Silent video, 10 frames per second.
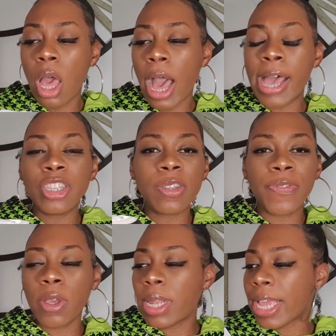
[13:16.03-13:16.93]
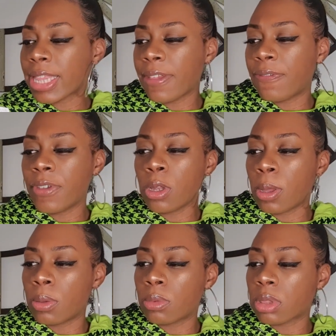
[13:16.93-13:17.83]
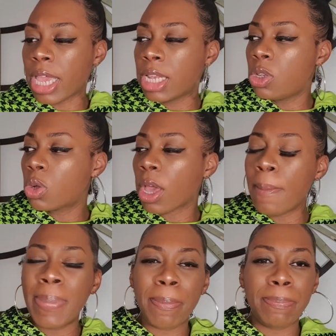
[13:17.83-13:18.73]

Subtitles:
I just feel like they look a bit